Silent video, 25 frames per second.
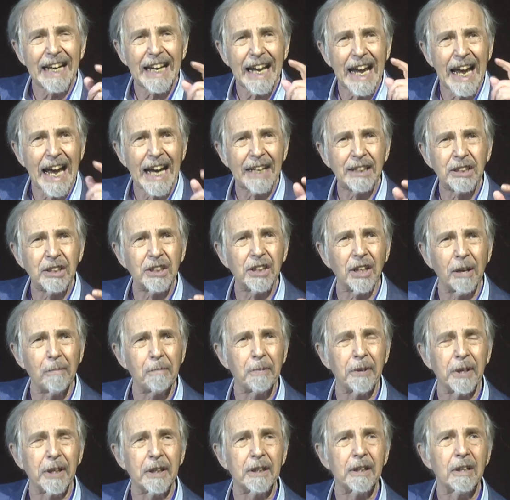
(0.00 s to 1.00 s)
at
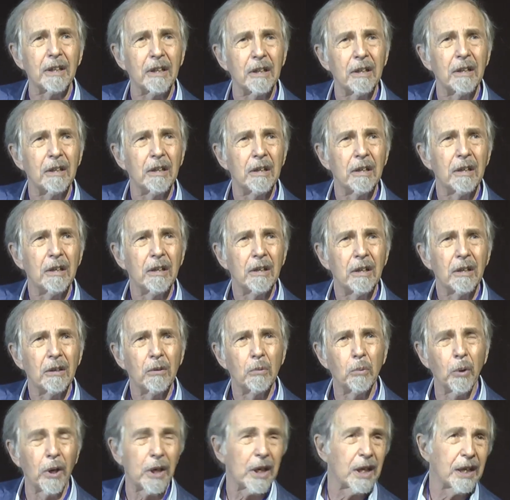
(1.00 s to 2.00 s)
something.
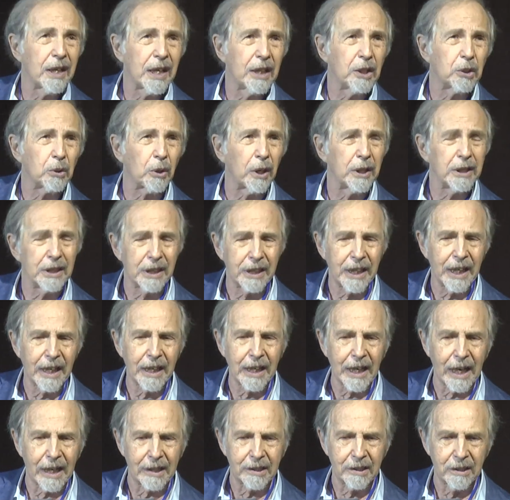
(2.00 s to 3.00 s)
What are they trying to get
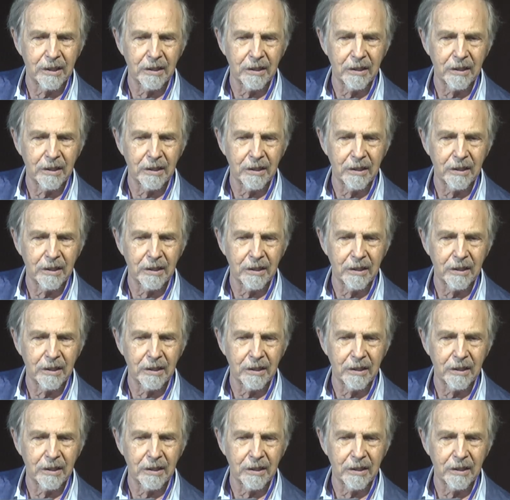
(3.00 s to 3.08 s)
at?